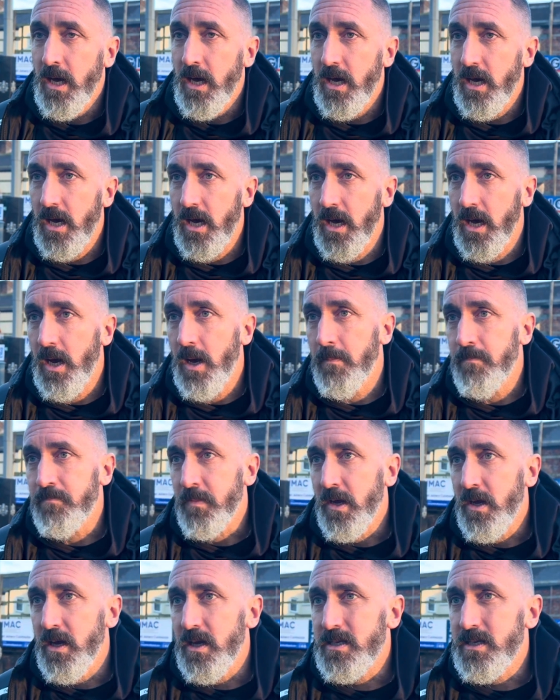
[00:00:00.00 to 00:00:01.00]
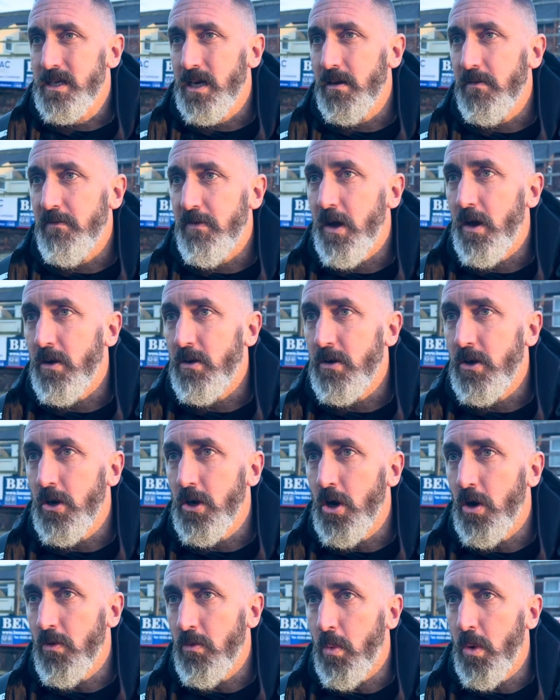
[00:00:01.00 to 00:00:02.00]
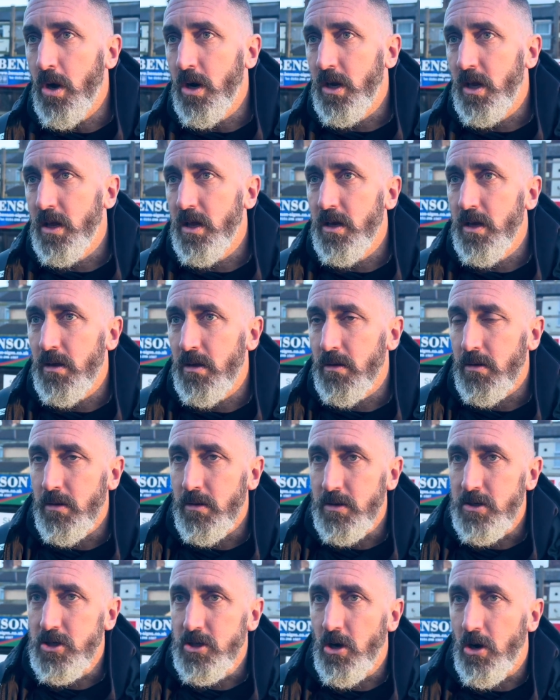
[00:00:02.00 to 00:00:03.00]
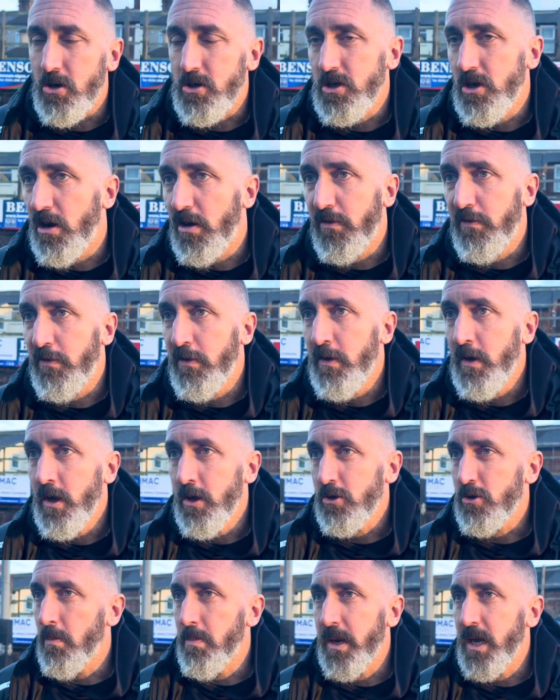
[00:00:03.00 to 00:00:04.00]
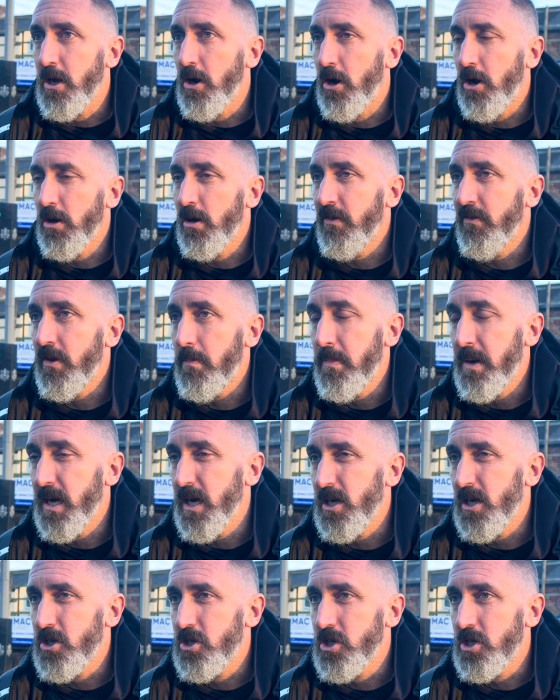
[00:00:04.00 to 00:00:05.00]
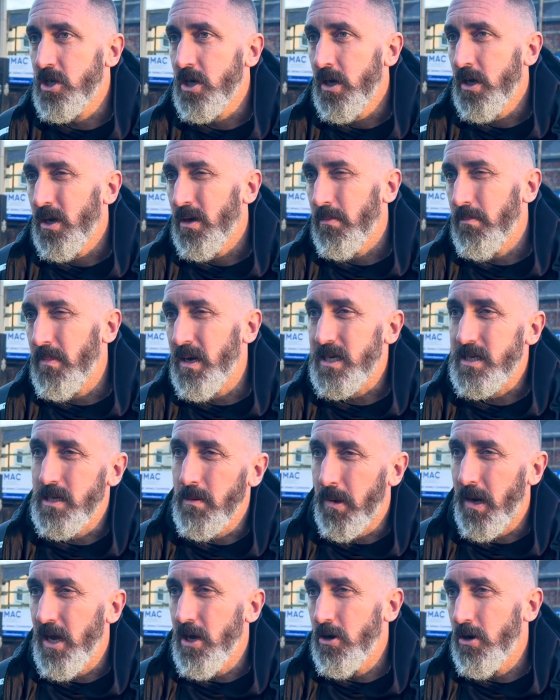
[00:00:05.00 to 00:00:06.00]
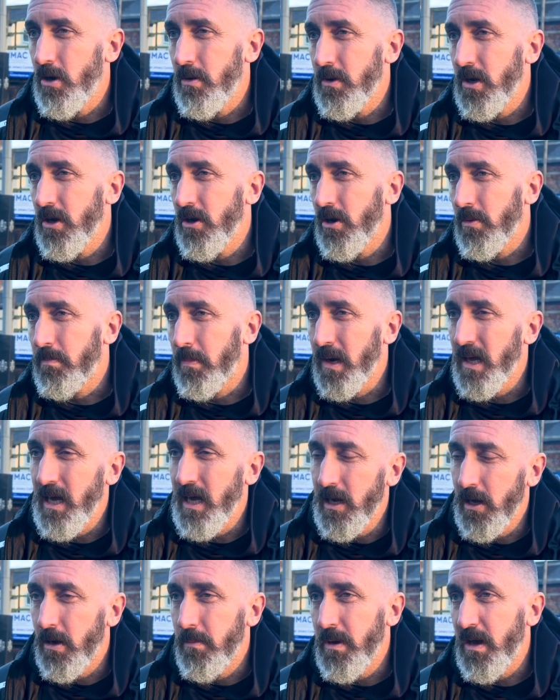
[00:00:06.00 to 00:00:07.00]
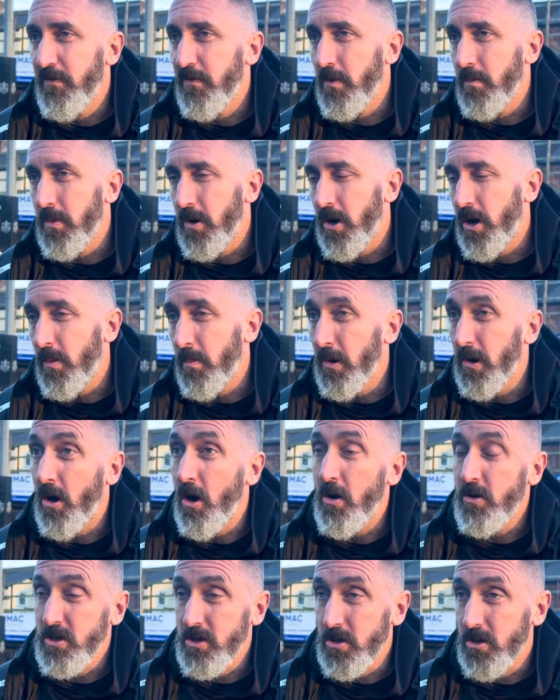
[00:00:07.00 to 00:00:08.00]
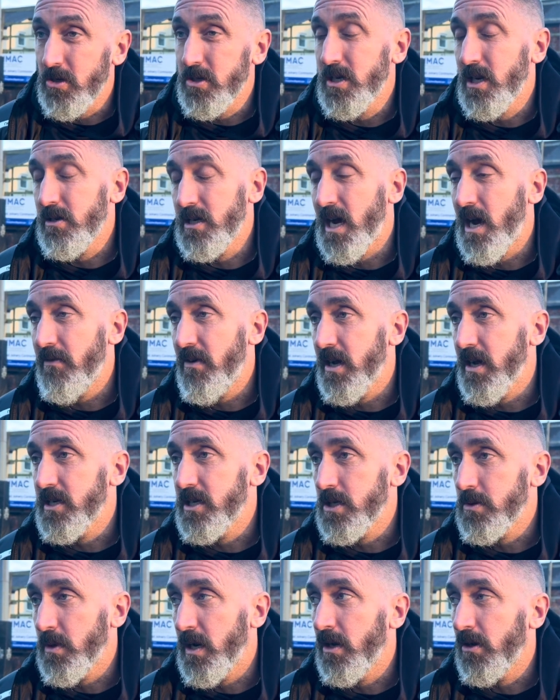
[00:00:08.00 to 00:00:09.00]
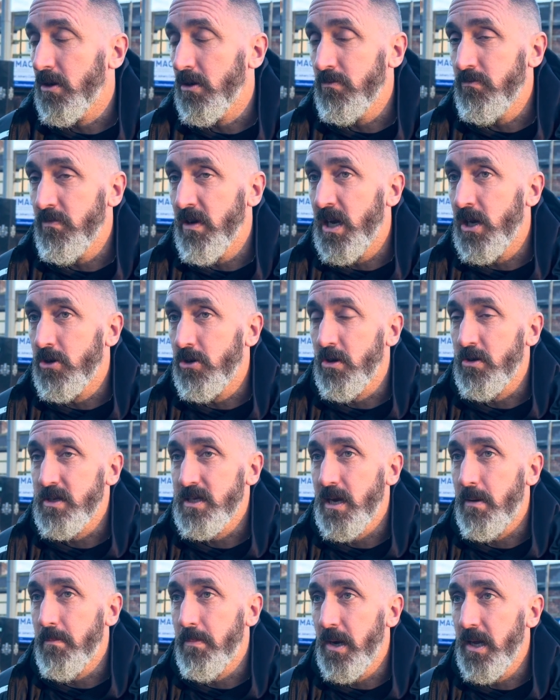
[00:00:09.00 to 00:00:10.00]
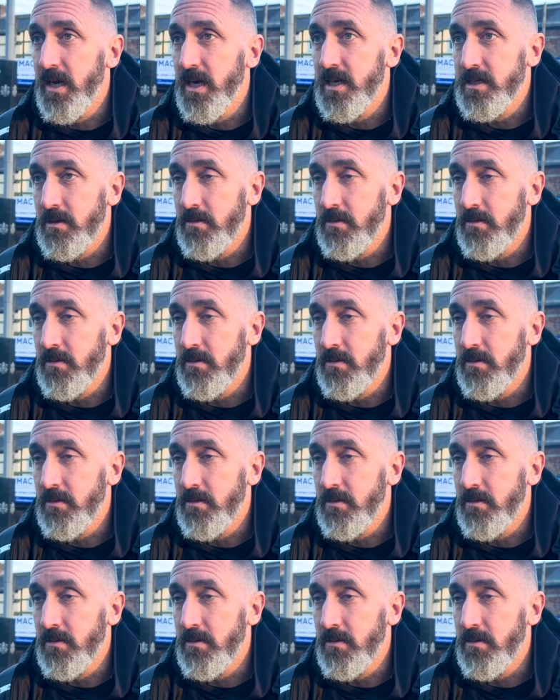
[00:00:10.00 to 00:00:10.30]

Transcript: A team that, you know, work their socks off, compete all over the pitch, mix the play up, you know, play a little bit of football, but also direct as well, and really good on set plays.